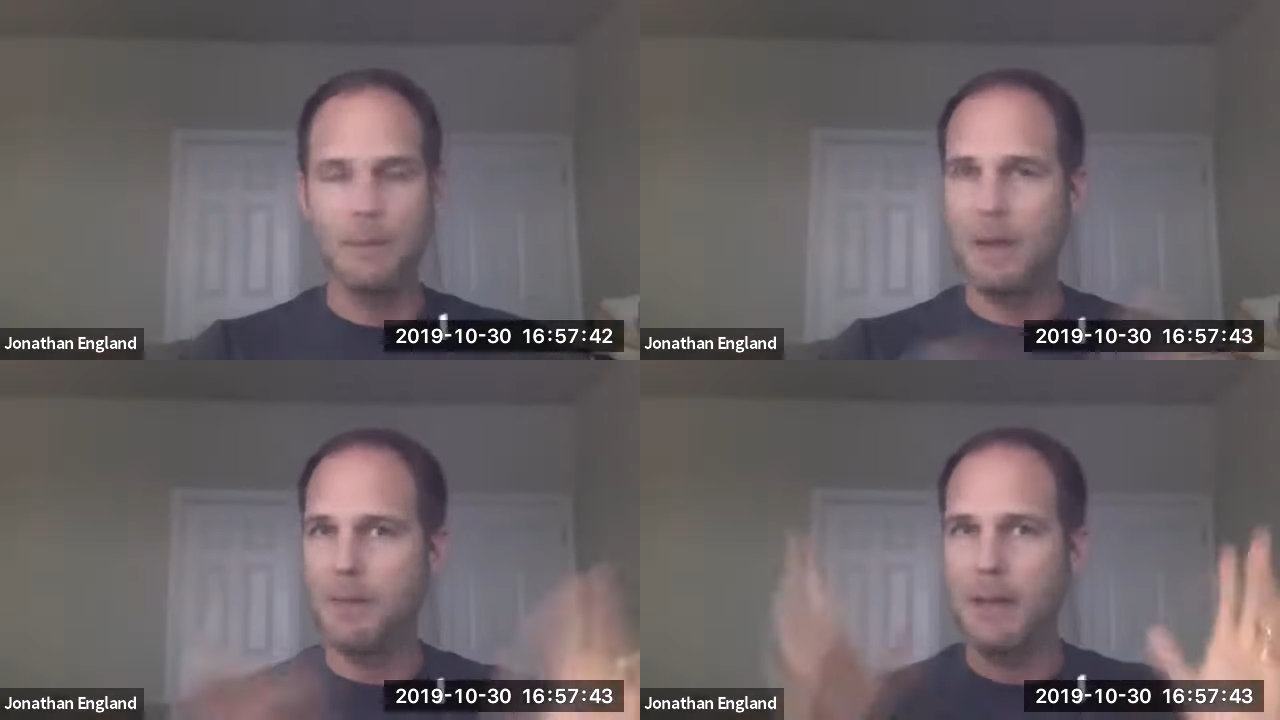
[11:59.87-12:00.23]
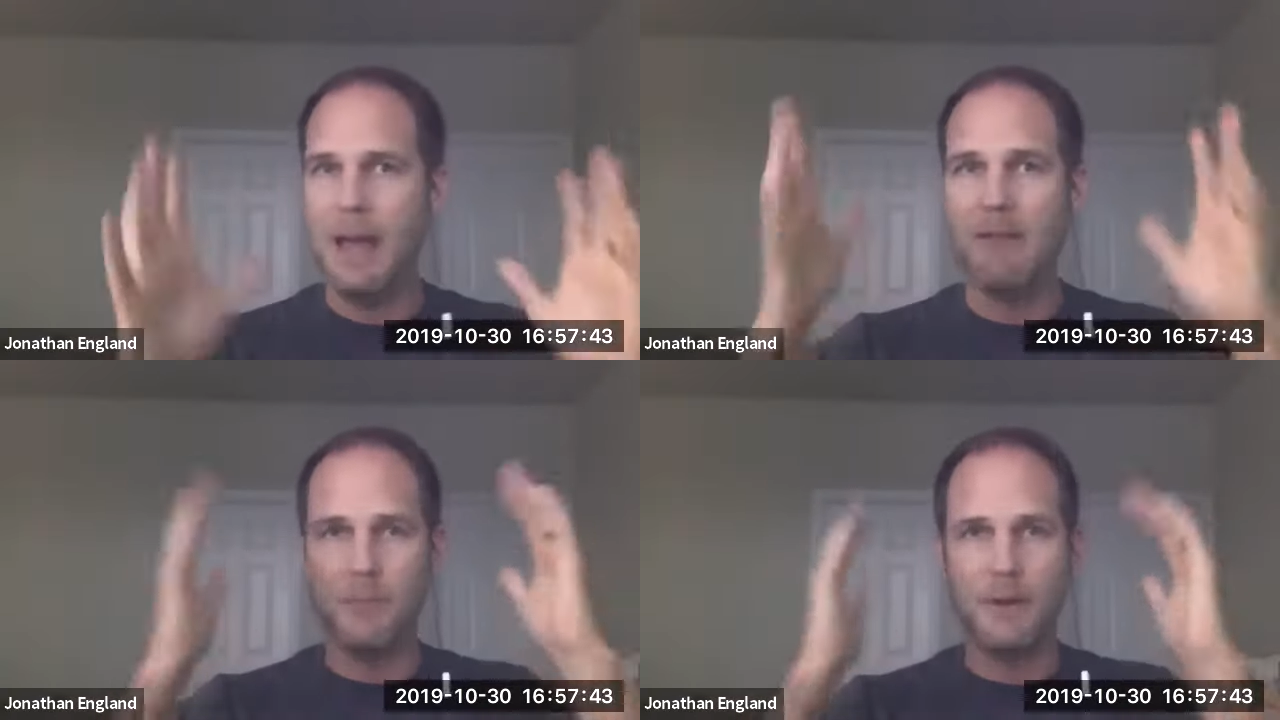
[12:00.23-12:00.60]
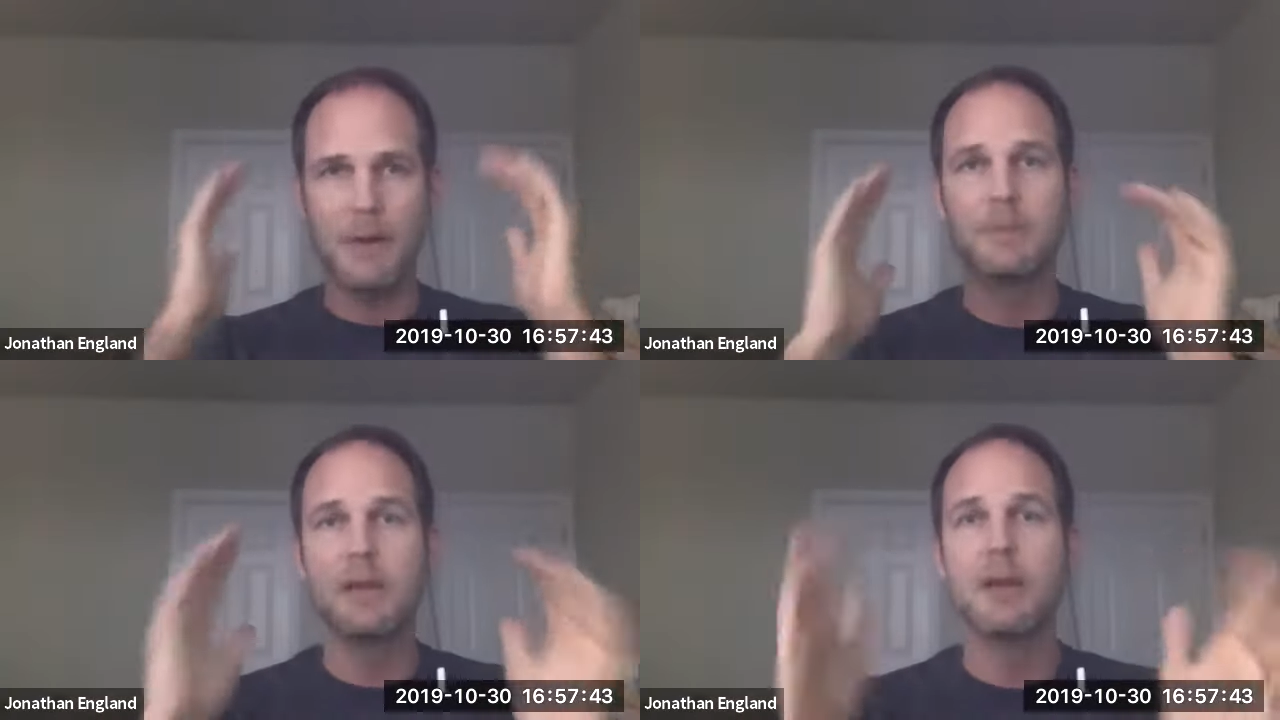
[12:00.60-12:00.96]
maybe you haven't, but
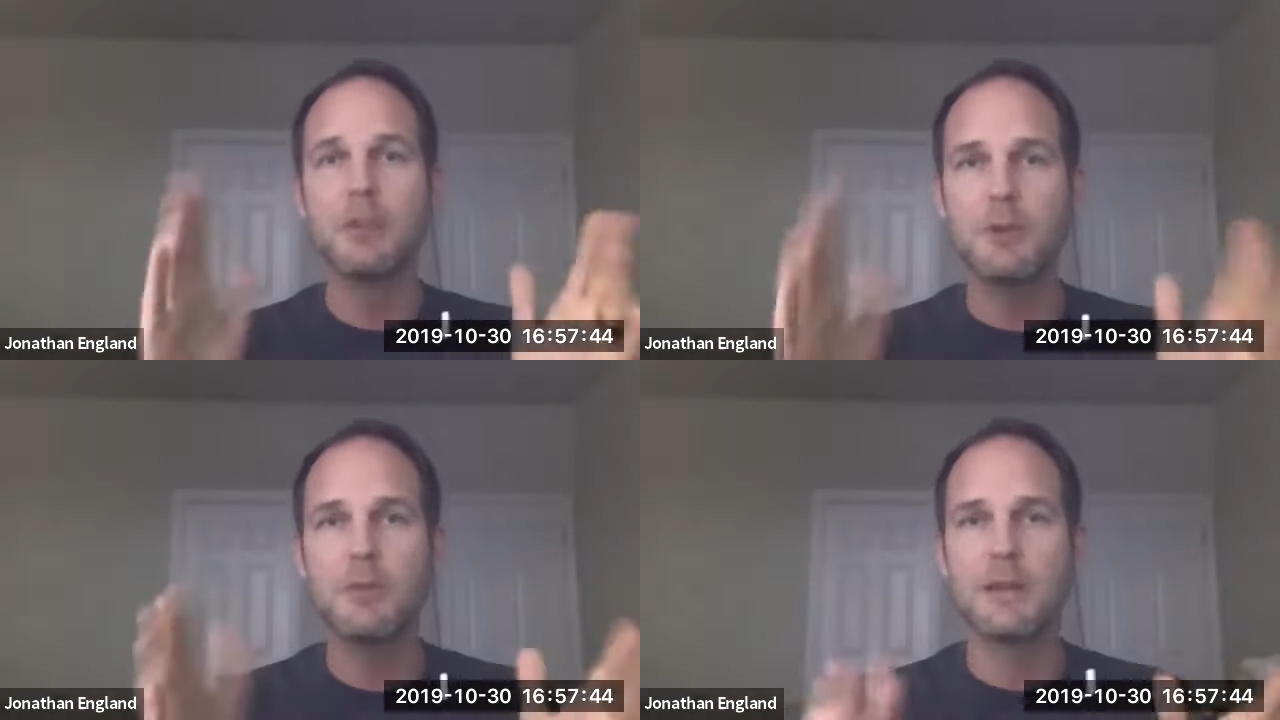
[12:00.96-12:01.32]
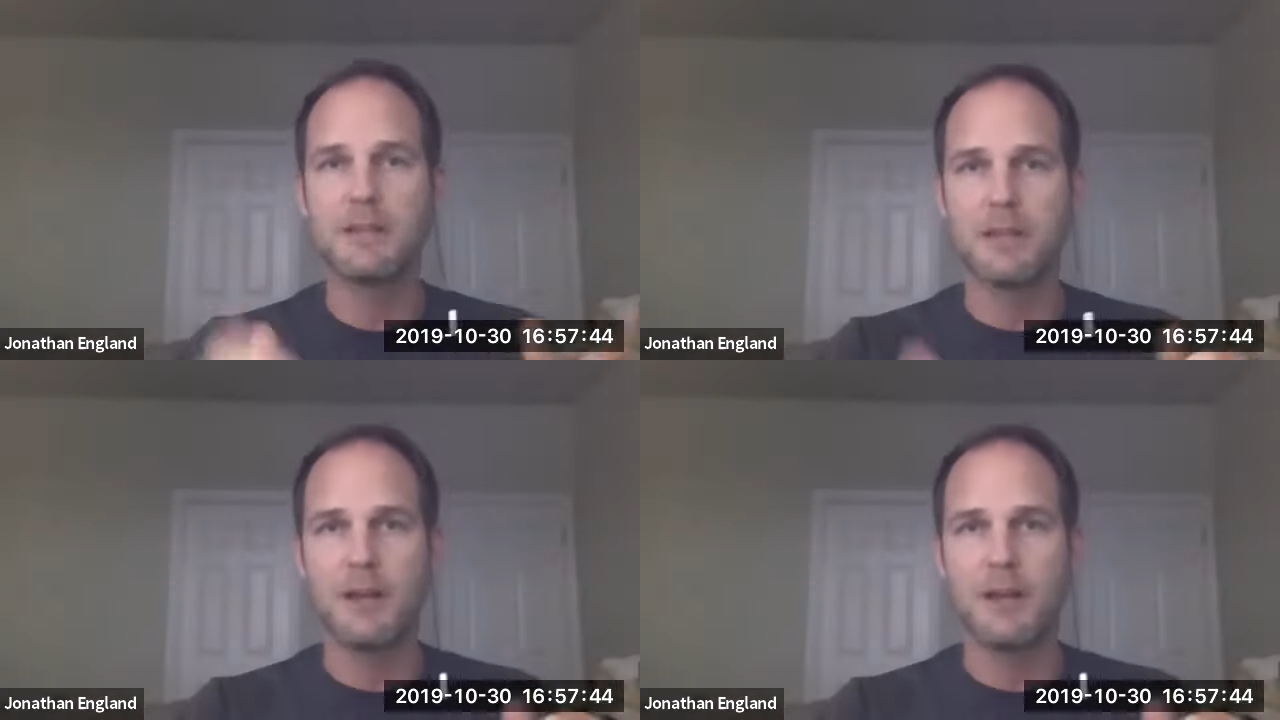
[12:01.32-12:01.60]
I'm telling you that it's coming.